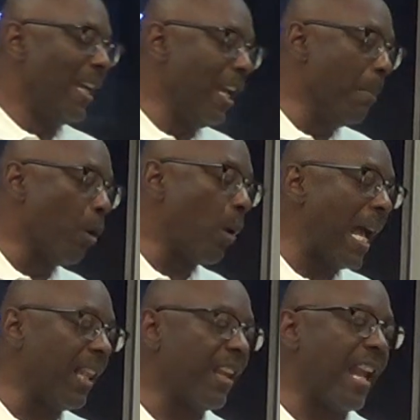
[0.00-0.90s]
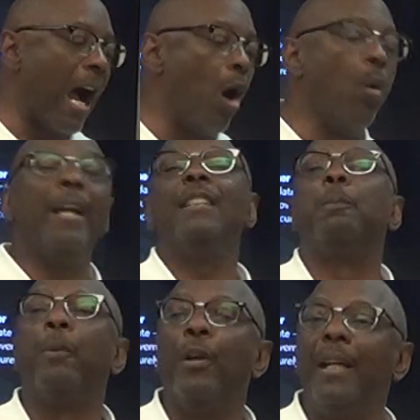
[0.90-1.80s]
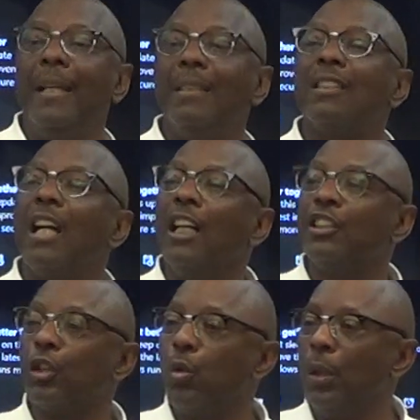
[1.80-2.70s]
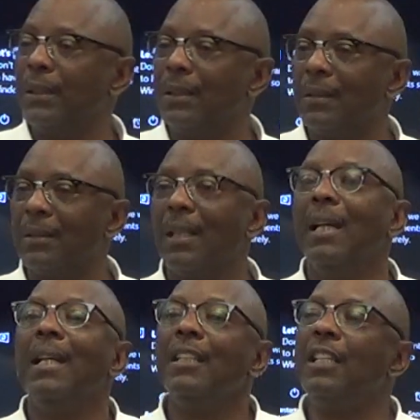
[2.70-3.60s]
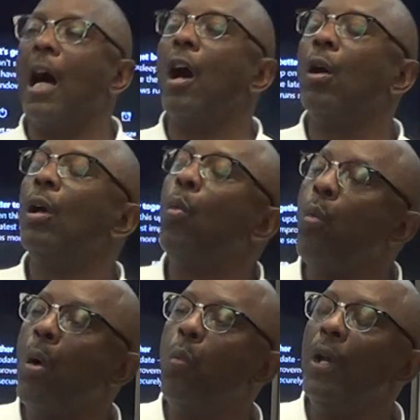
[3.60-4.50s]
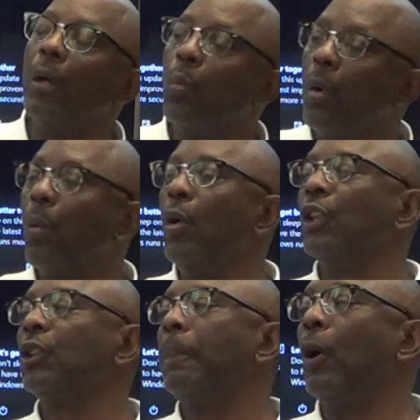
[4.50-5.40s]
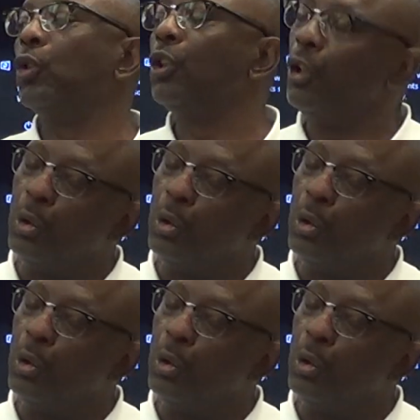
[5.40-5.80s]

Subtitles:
Immorality always brings consequences. Y'all, what we're supposed to